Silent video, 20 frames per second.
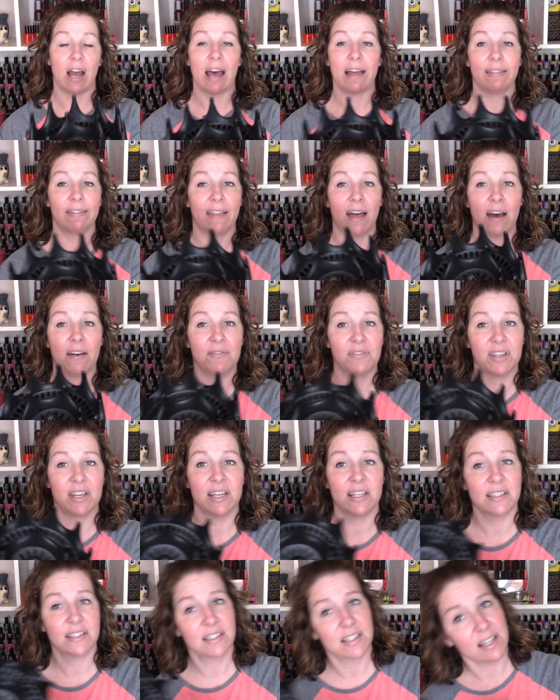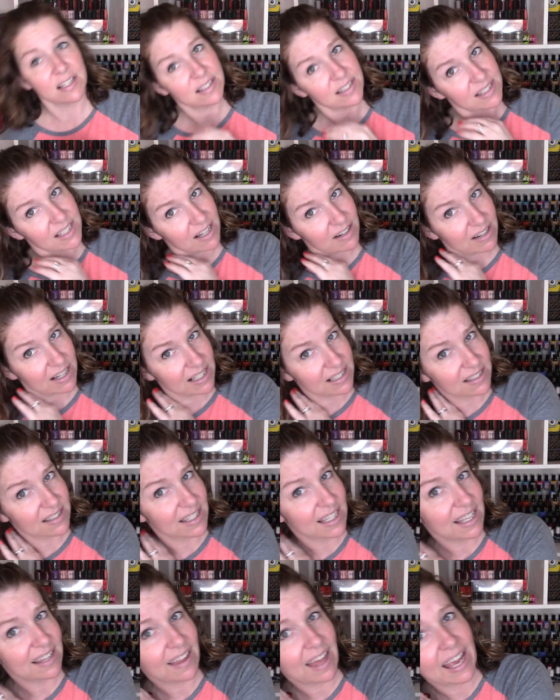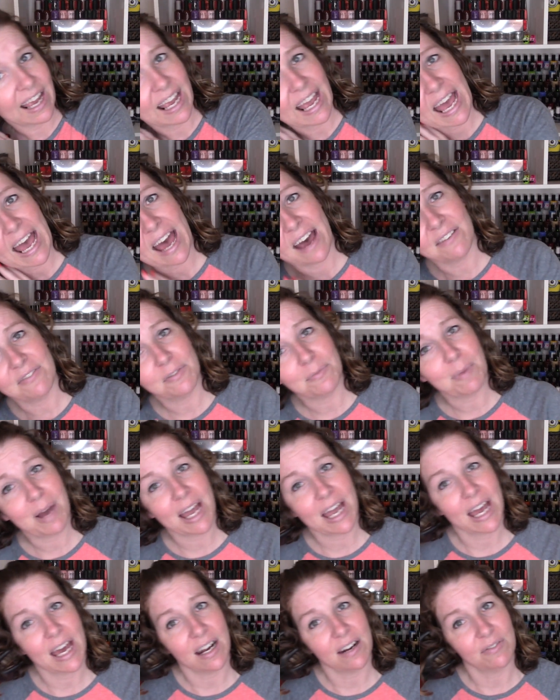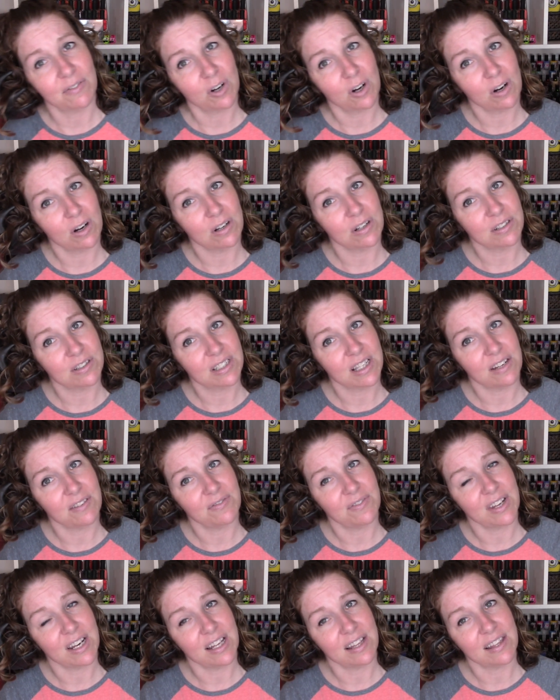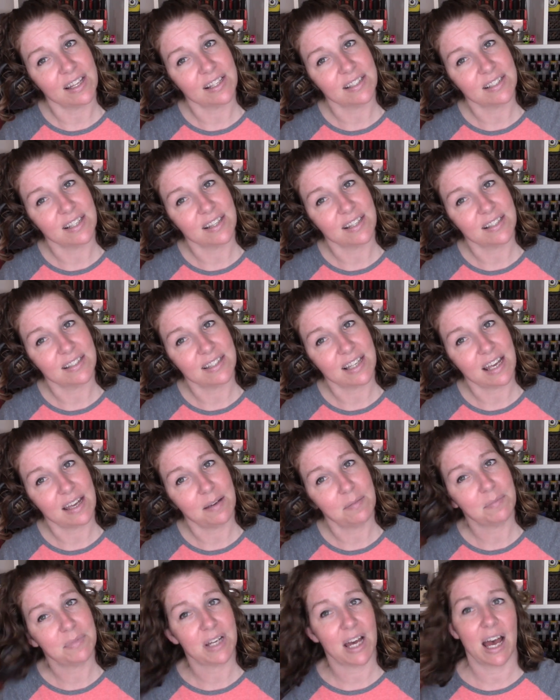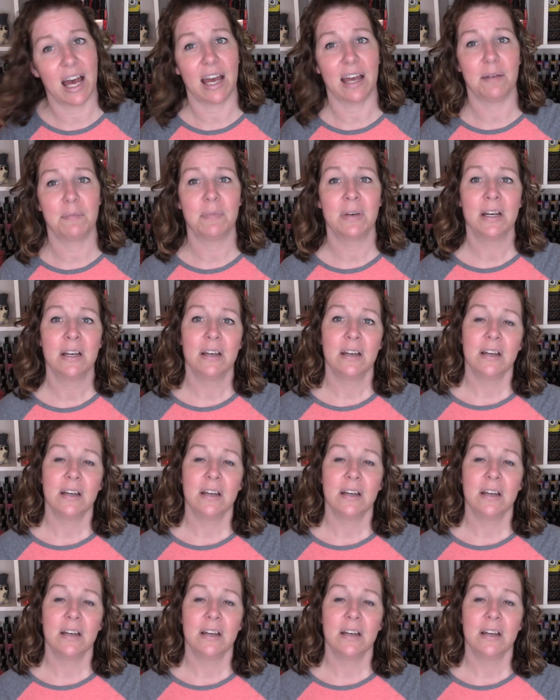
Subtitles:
I love this because seriously, like half of my head of curls can fit in this at the same time.